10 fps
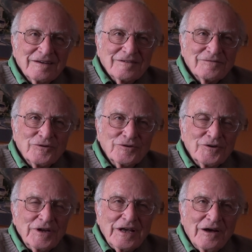for
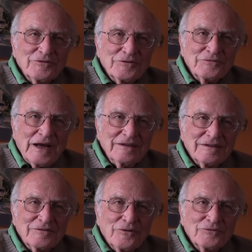learning how to write
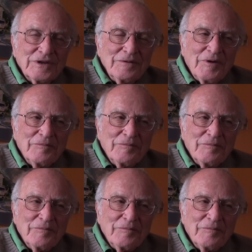their own name?